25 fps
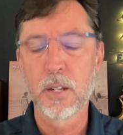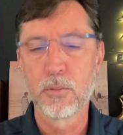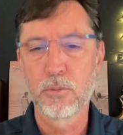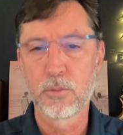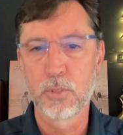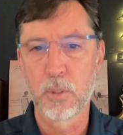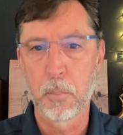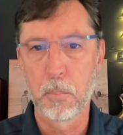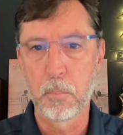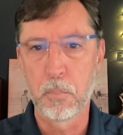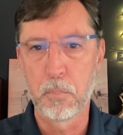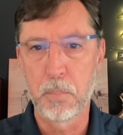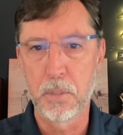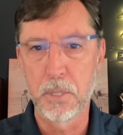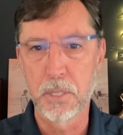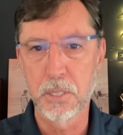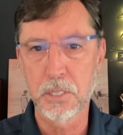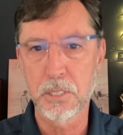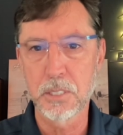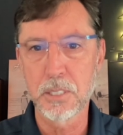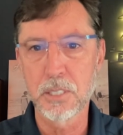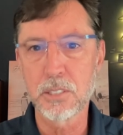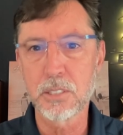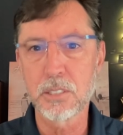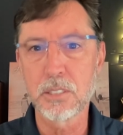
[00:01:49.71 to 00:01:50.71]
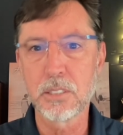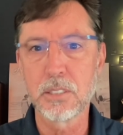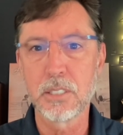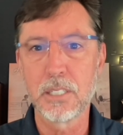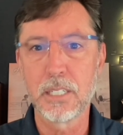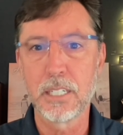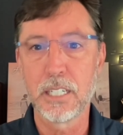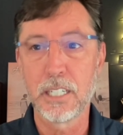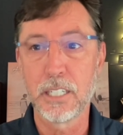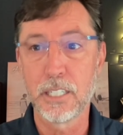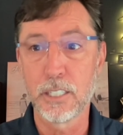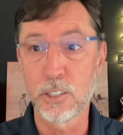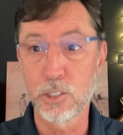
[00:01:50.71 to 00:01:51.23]
from business
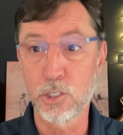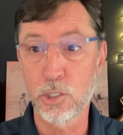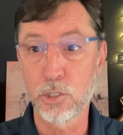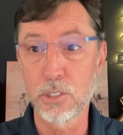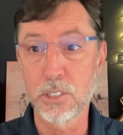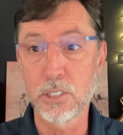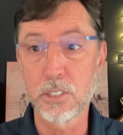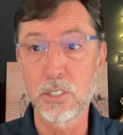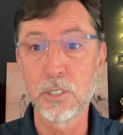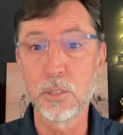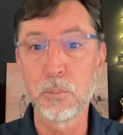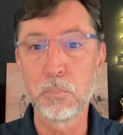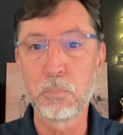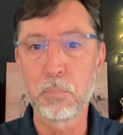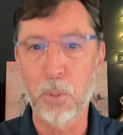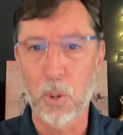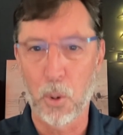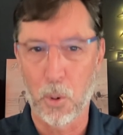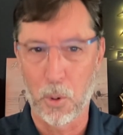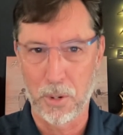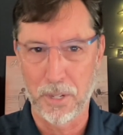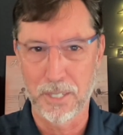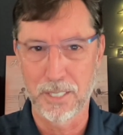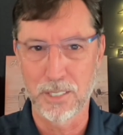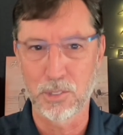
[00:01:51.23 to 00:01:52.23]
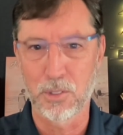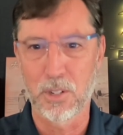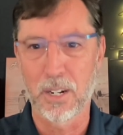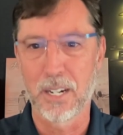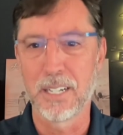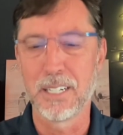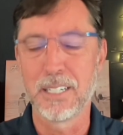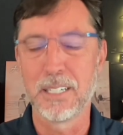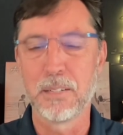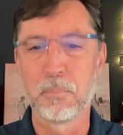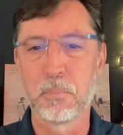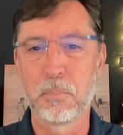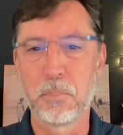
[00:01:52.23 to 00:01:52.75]
interested parties,
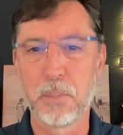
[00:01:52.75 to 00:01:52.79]
right?